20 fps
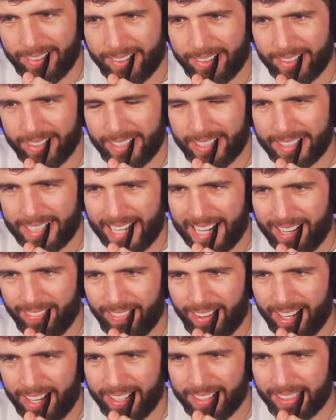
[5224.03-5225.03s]
Honestly,
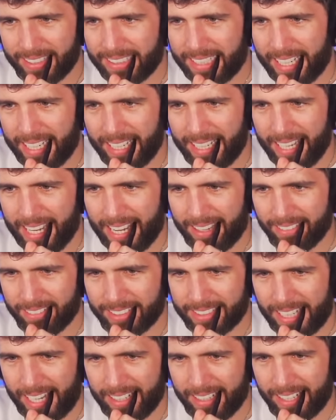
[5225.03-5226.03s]
Sam, I just say, yeah,
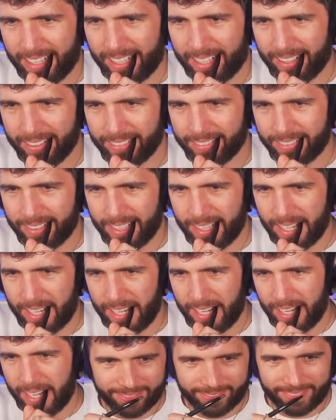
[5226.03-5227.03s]
just send it, go for it.
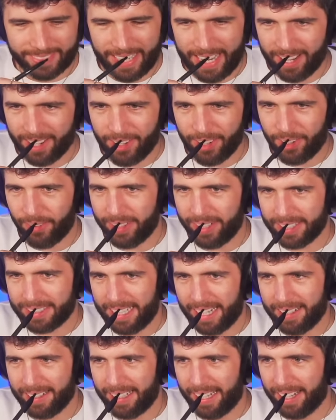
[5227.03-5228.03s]
Yeah, cool, we just
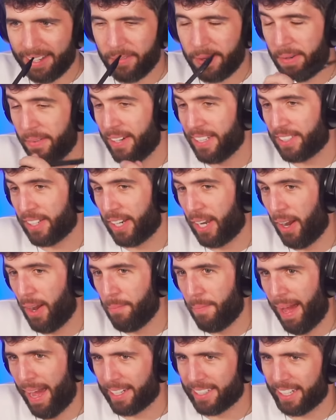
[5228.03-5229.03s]
send it. I mean, there is
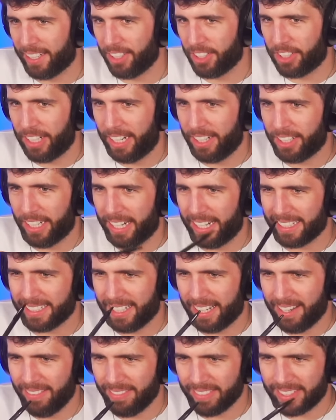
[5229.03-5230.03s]
going back, so I can just change it any
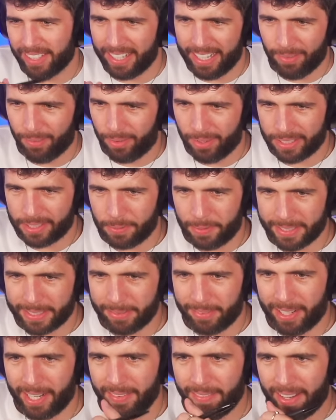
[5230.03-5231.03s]
time. So that what's to
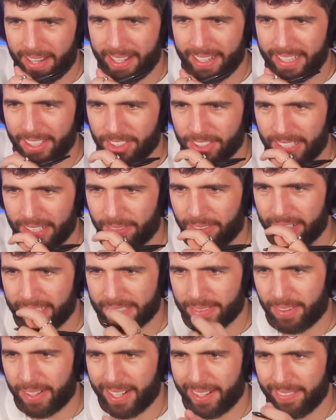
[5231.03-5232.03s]
worry about? Literally, what
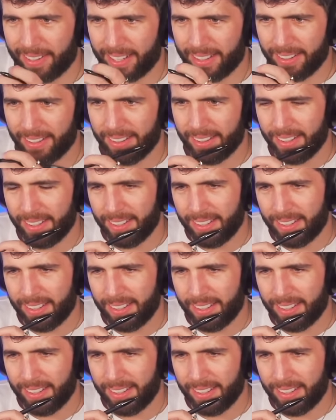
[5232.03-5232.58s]
is to worry about?